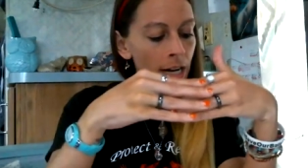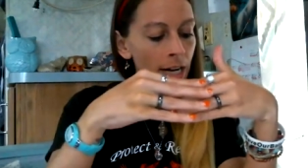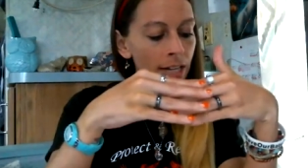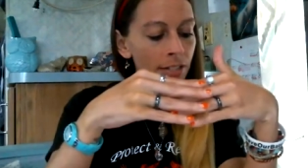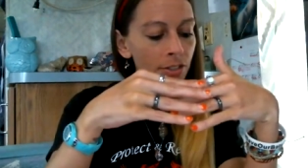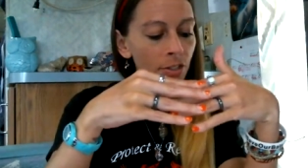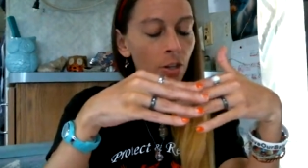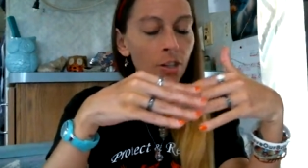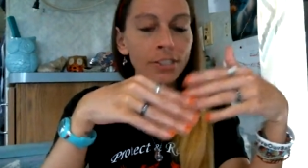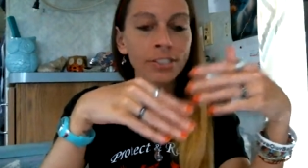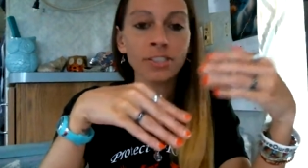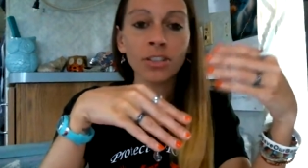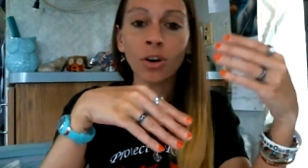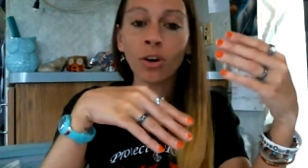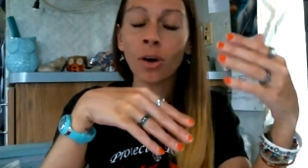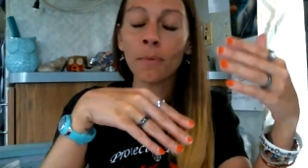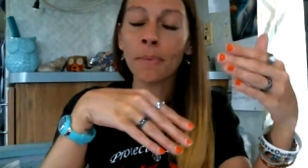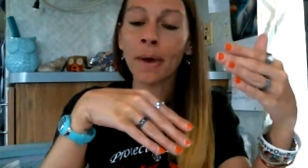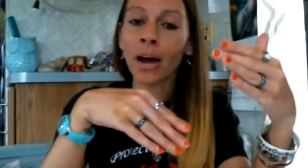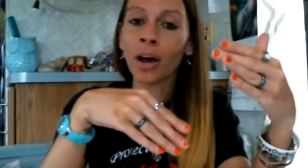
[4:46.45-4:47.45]
It's
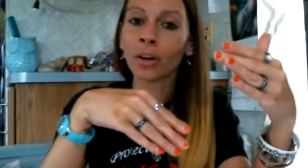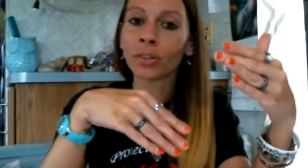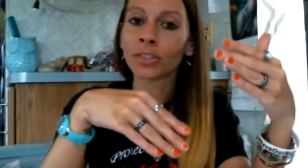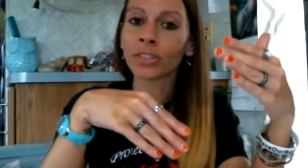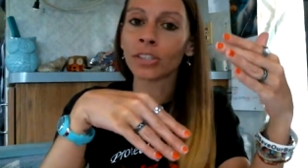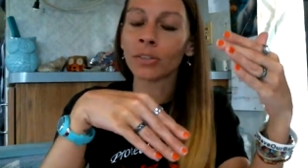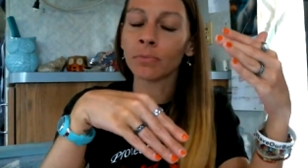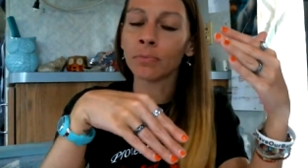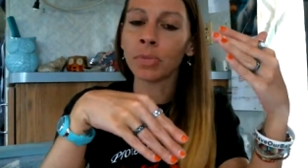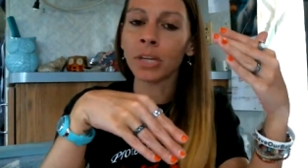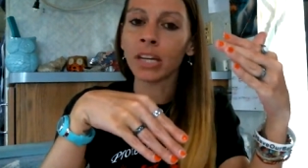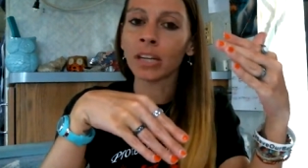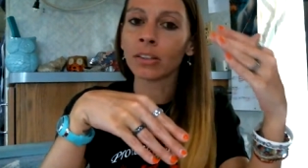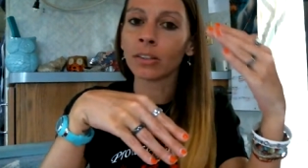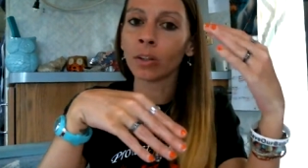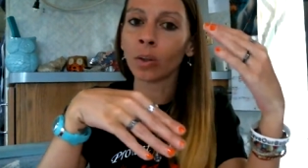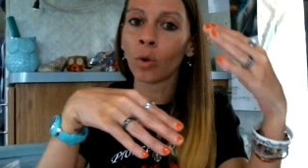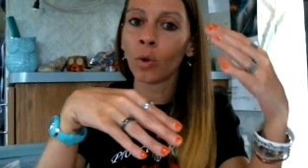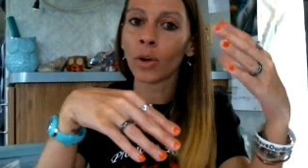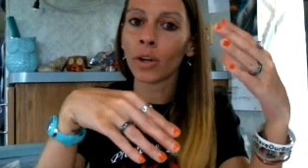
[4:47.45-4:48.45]
also about
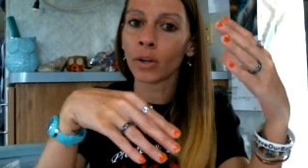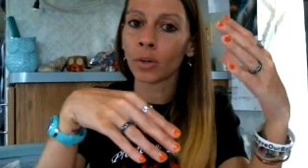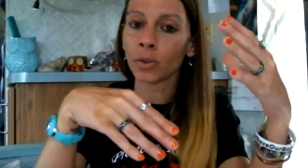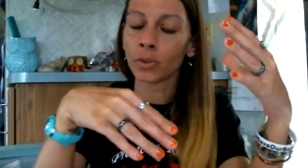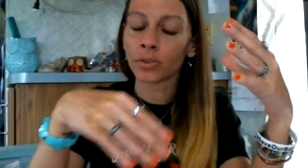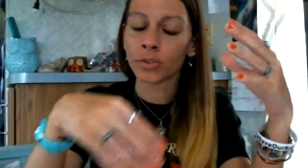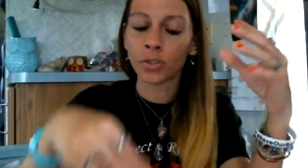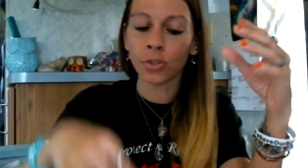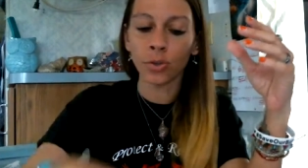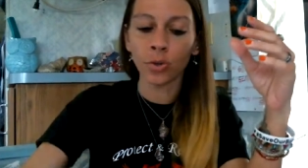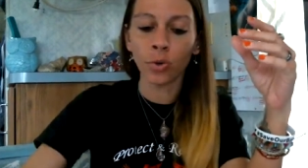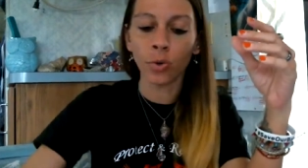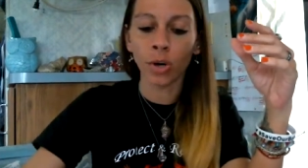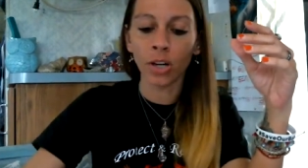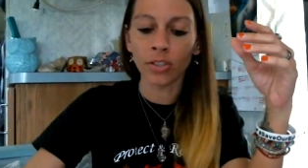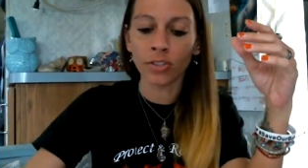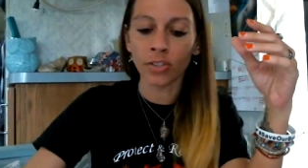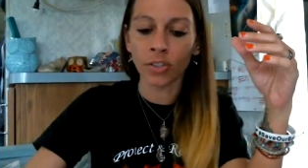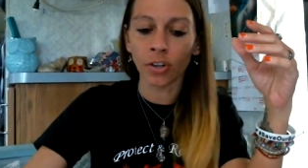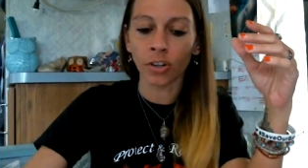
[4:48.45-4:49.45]
being loyal to
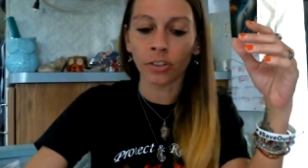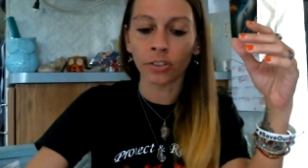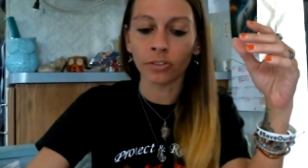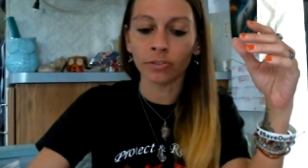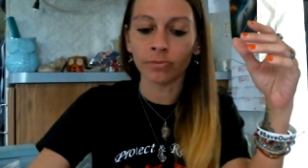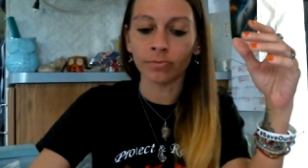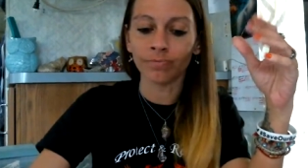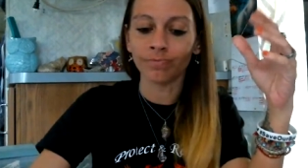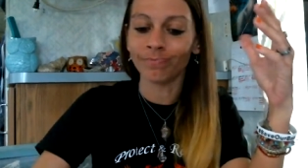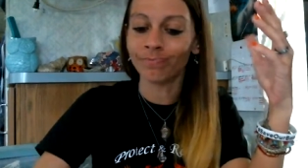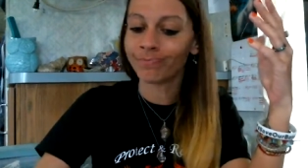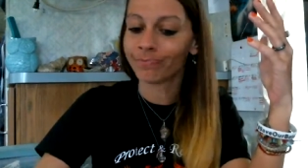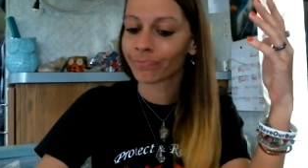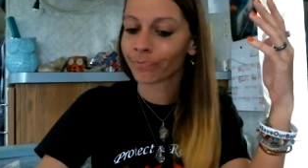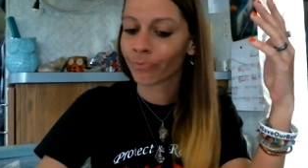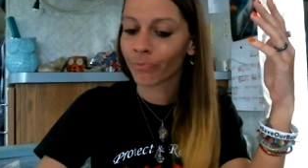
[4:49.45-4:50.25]
a certain